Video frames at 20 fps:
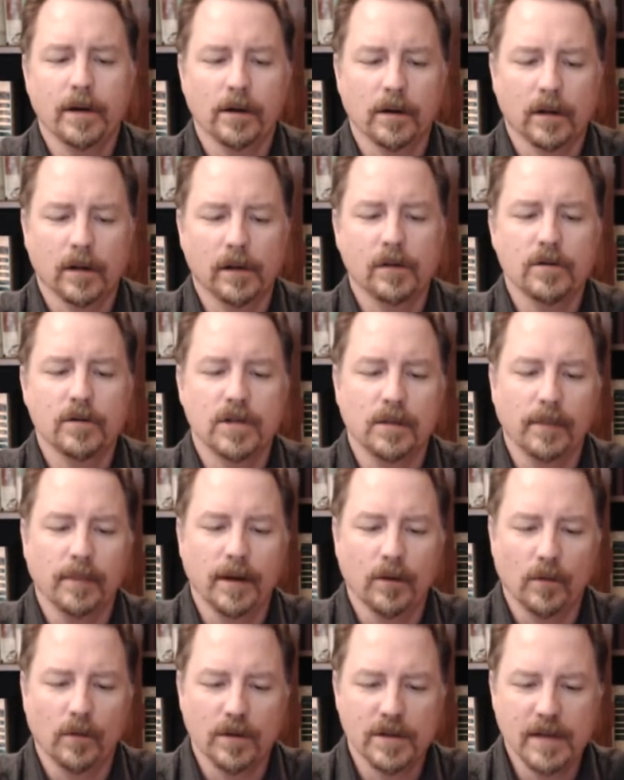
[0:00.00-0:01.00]
clergyman,
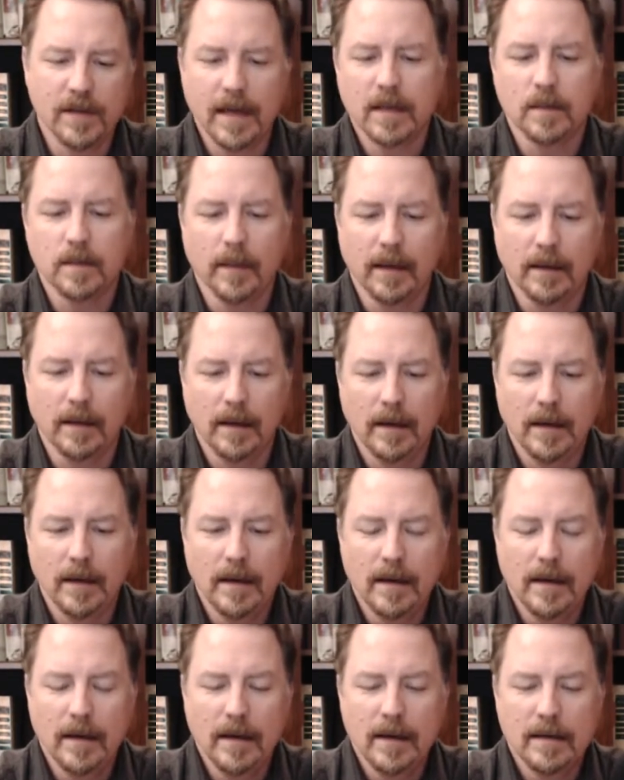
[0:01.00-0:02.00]
or statesman.
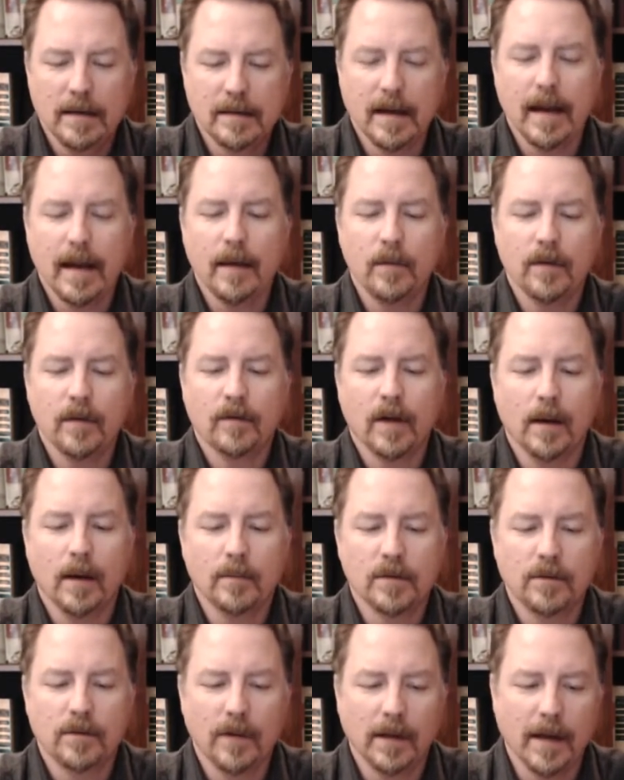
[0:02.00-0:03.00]
Today we have come
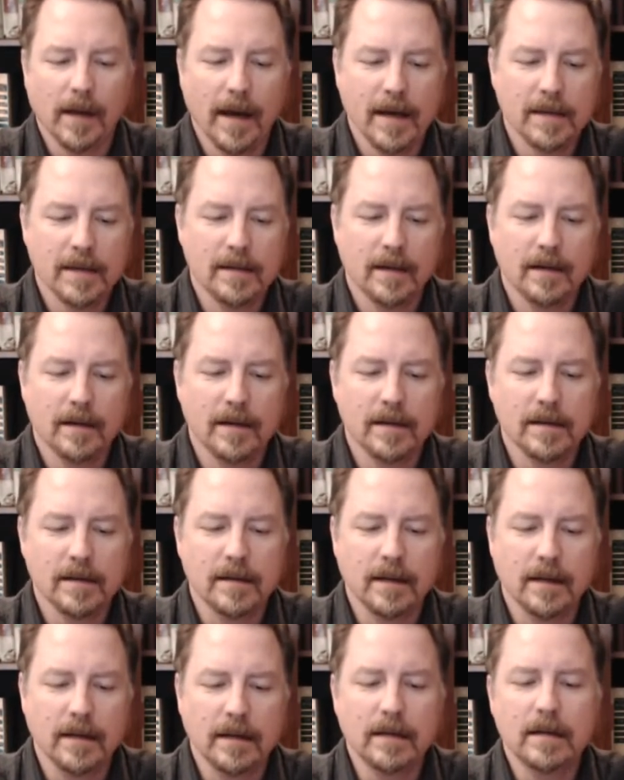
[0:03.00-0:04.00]
to realize that it is
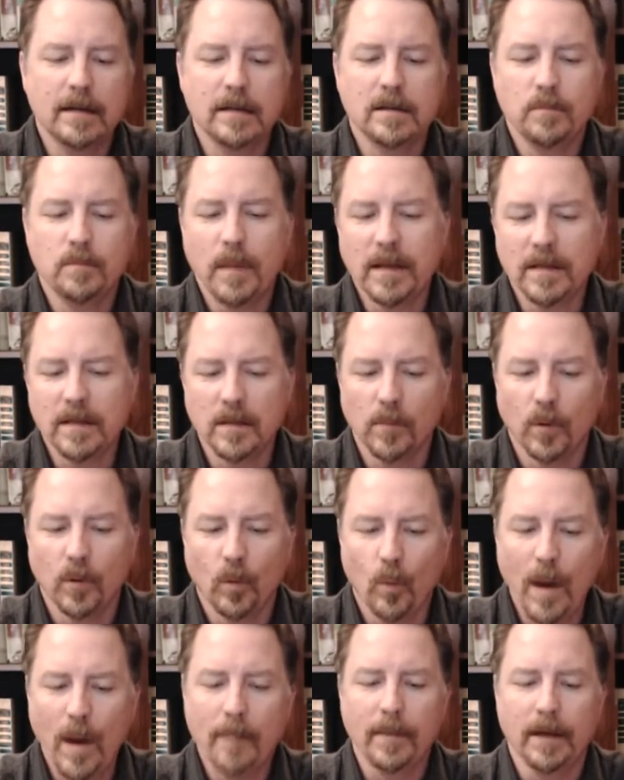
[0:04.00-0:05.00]
the indispensable
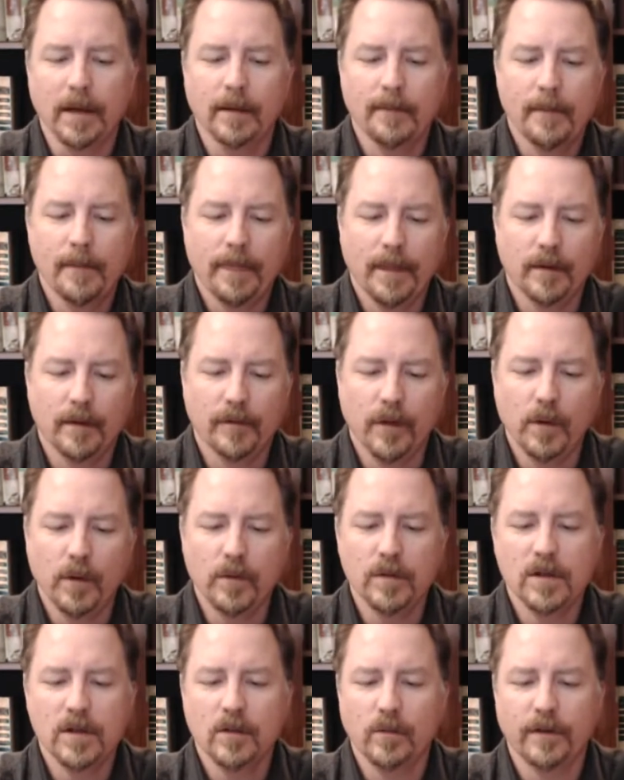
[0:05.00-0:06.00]
weapon of
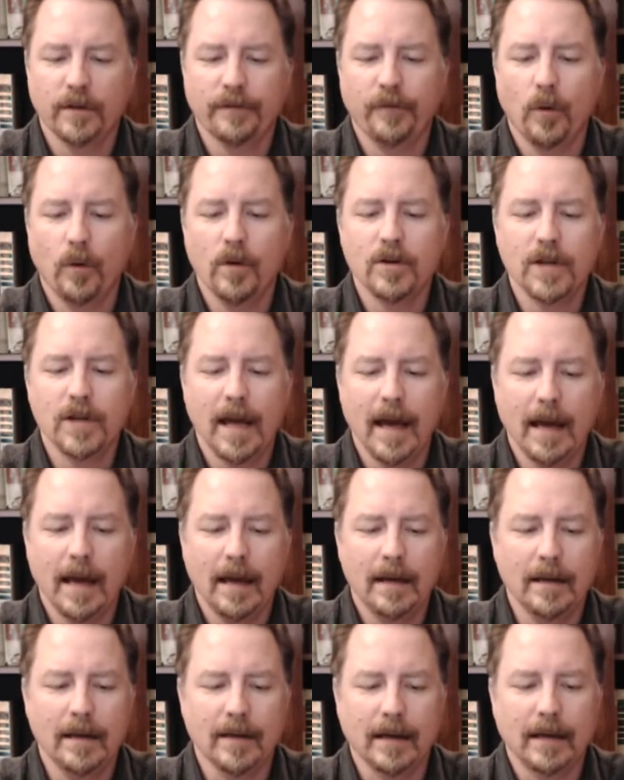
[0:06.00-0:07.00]
those who would forge
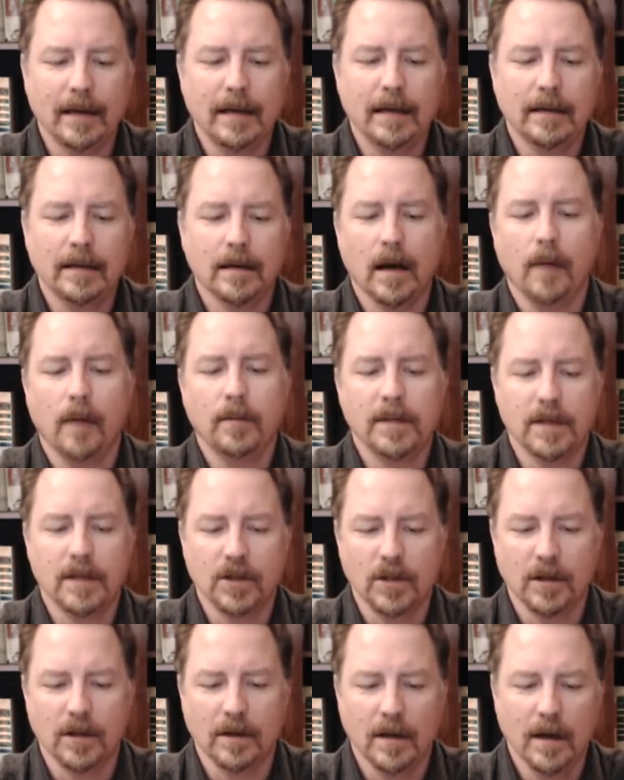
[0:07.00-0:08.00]
ahead in the keen
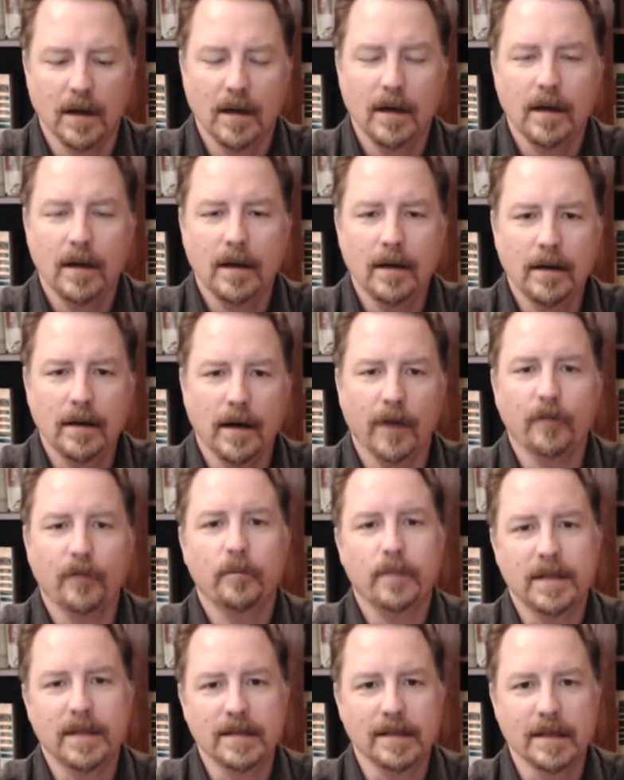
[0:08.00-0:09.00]
competition of
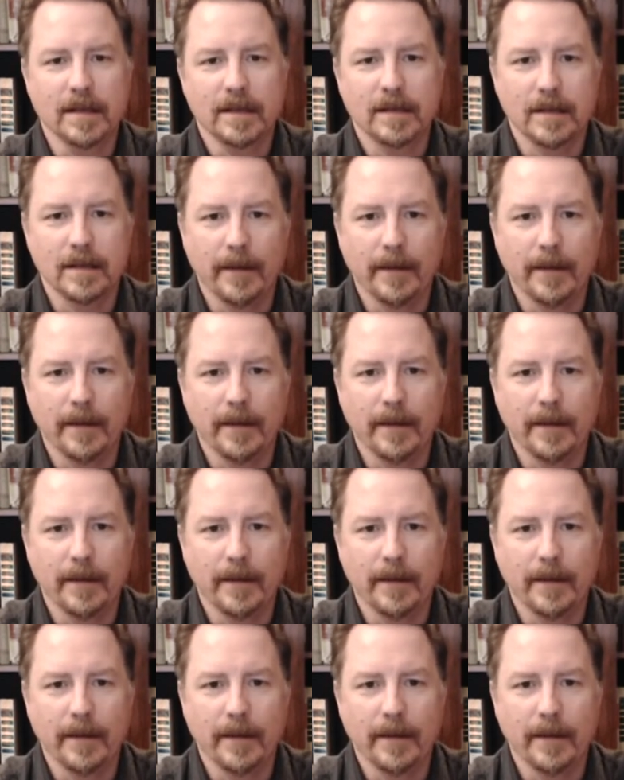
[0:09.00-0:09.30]
business.